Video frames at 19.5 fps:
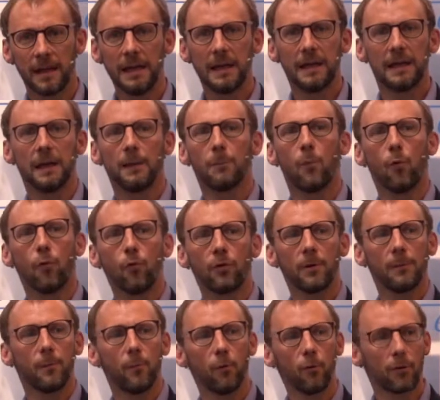eking more
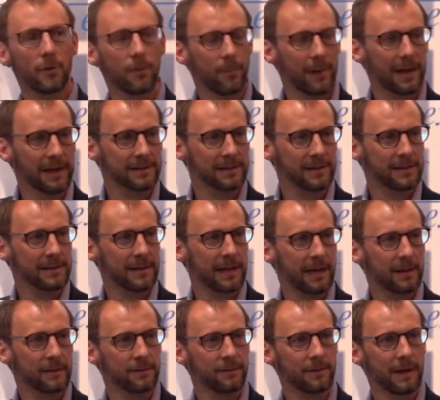and more capacity
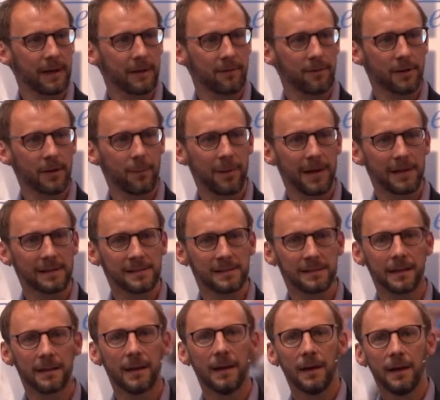out of that for
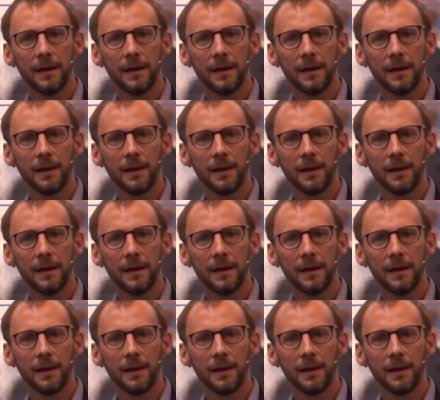capacity.